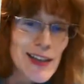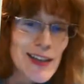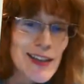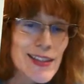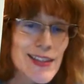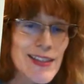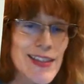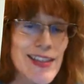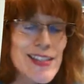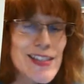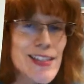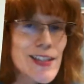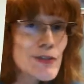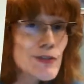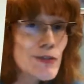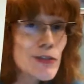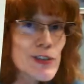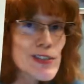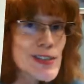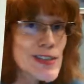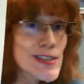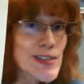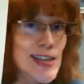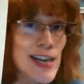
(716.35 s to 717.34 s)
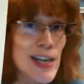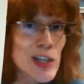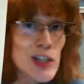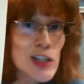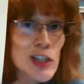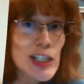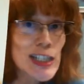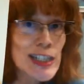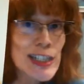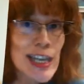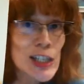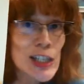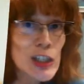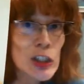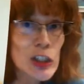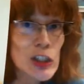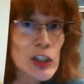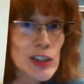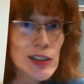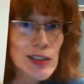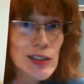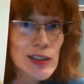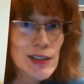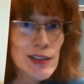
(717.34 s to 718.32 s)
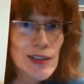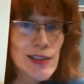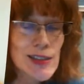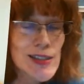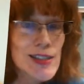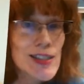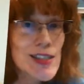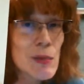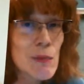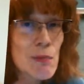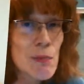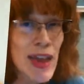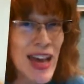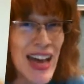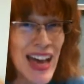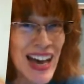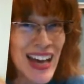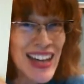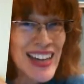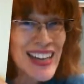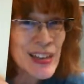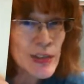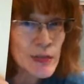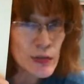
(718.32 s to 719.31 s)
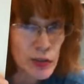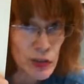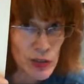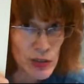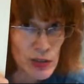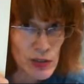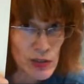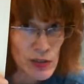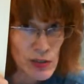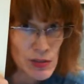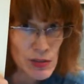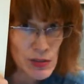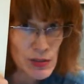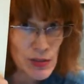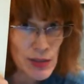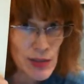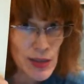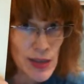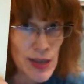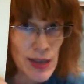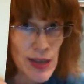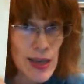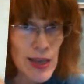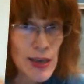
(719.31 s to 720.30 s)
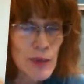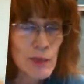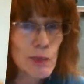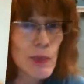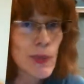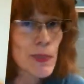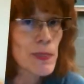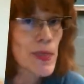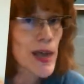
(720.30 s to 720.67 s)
This inference is actually not good. This is a bad inference, but